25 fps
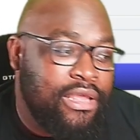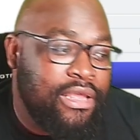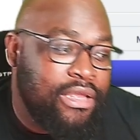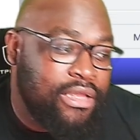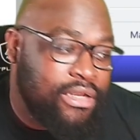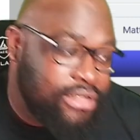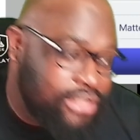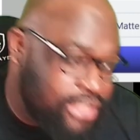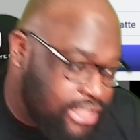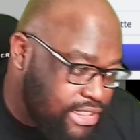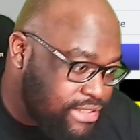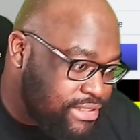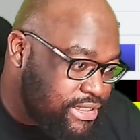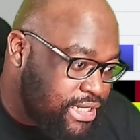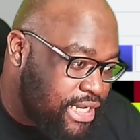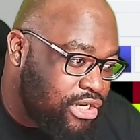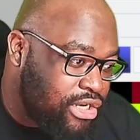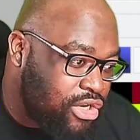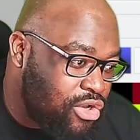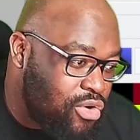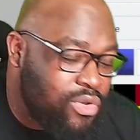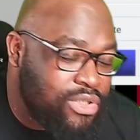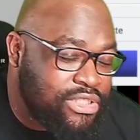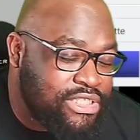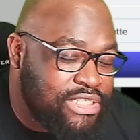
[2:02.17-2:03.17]
does not
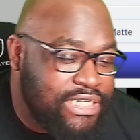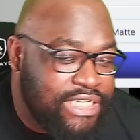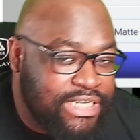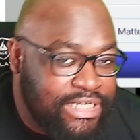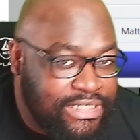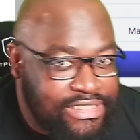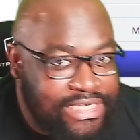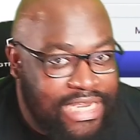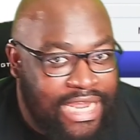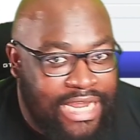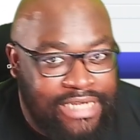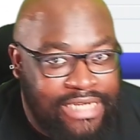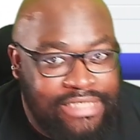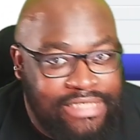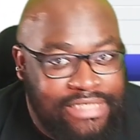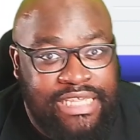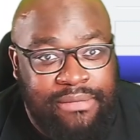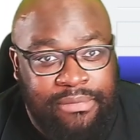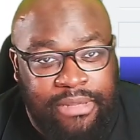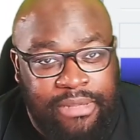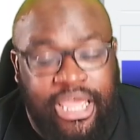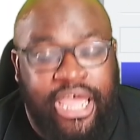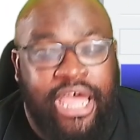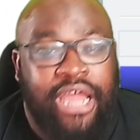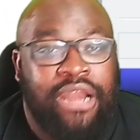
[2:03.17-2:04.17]
go into the exact same
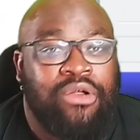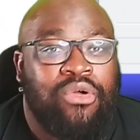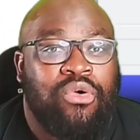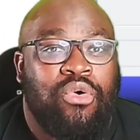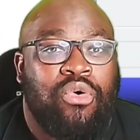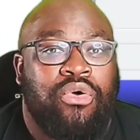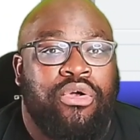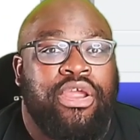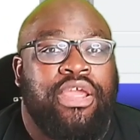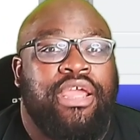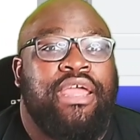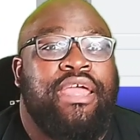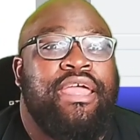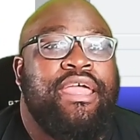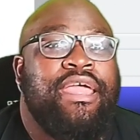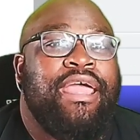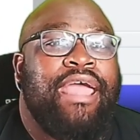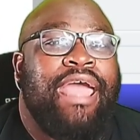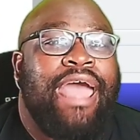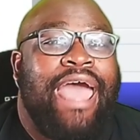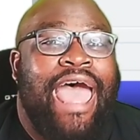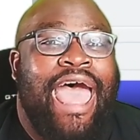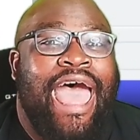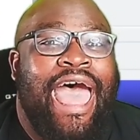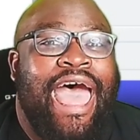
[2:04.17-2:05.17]
category
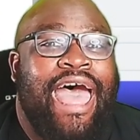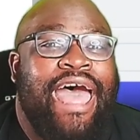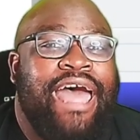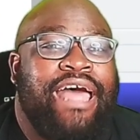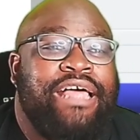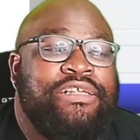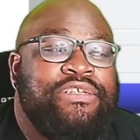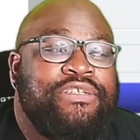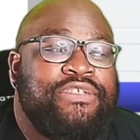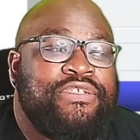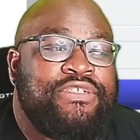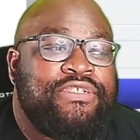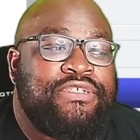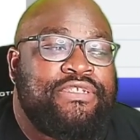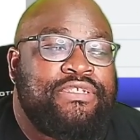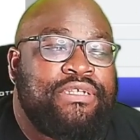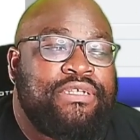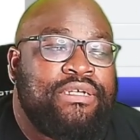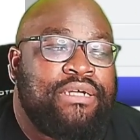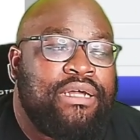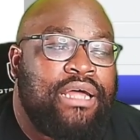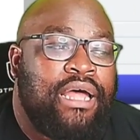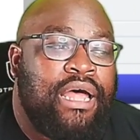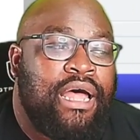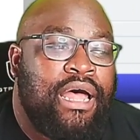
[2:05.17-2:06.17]
as
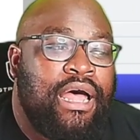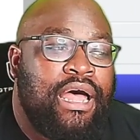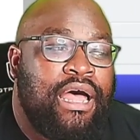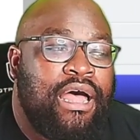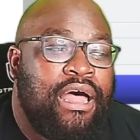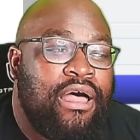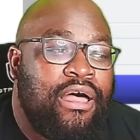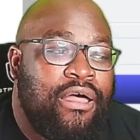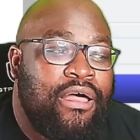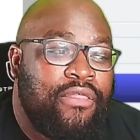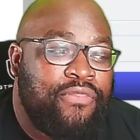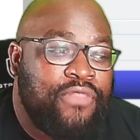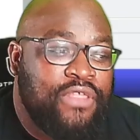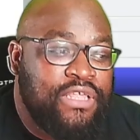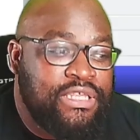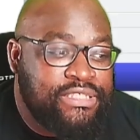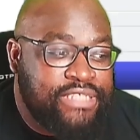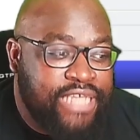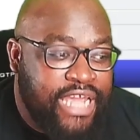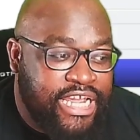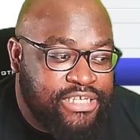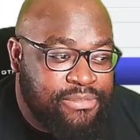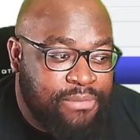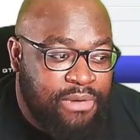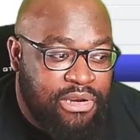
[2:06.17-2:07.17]
these
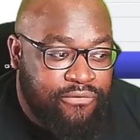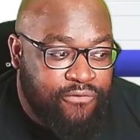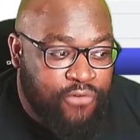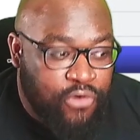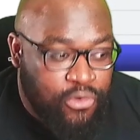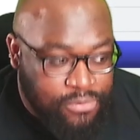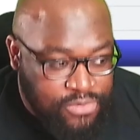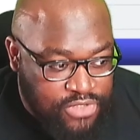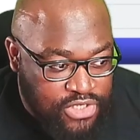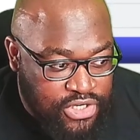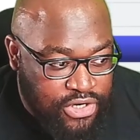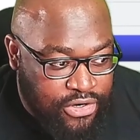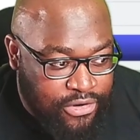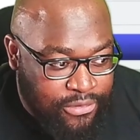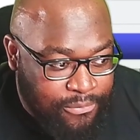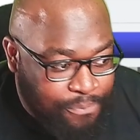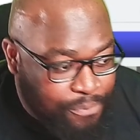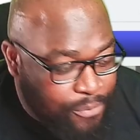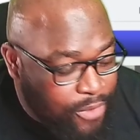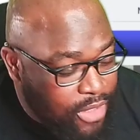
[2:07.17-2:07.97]
X-Men films here.